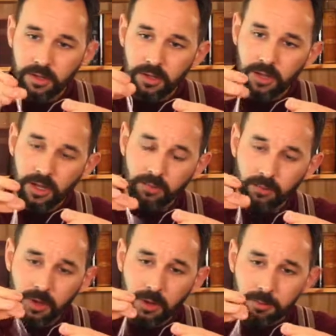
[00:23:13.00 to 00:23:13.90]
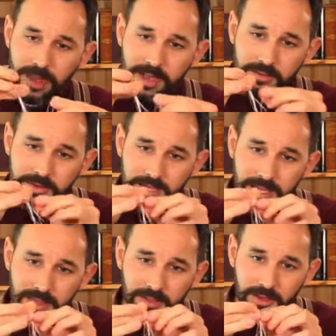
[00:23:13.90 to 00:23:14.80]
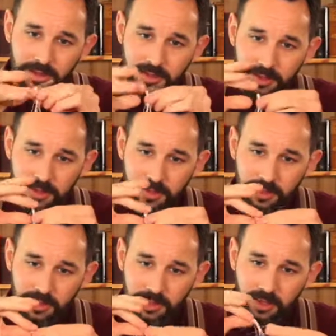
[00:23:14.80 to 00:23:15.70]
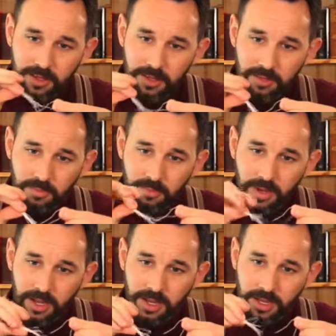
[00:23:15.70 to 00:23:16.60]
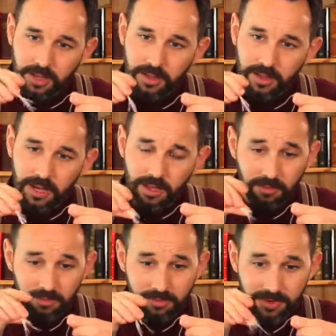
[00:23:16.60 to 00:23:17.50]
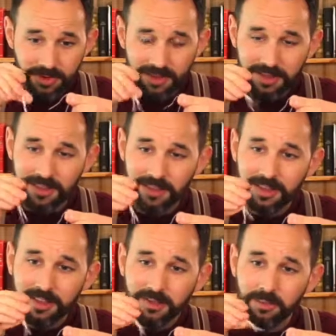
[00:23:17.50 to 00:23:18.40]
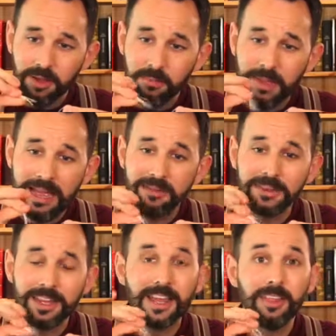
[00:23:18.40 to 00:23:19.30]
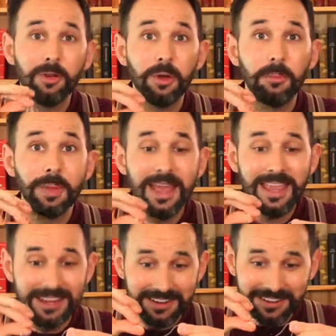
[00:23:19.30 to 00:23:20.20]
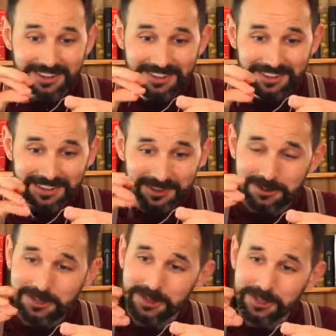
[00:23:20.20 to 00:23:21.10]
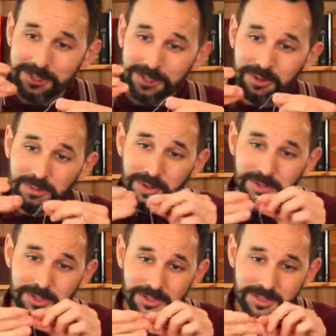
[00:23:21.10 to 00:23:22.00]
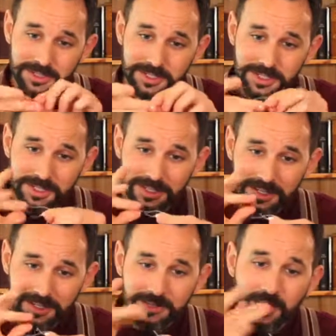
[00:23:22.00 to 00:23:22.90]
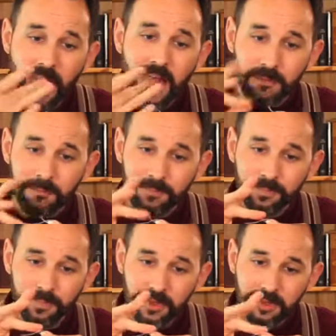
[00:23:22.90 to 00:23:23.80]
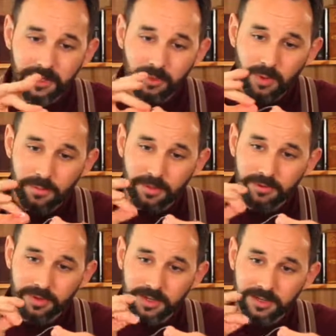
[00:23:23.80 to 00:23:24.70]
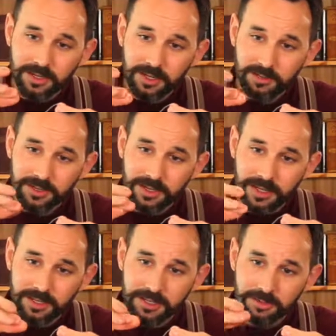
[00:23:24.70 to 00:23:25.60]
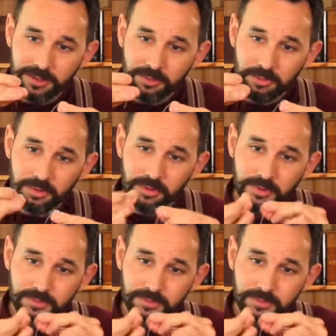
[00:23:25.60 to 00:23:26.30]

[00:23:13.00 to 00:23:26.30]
We are bound together by love. We are bound together by pain. Those are the two emotions. I'm just going to wet my fingers a tiny bit so I can get this into a little ball.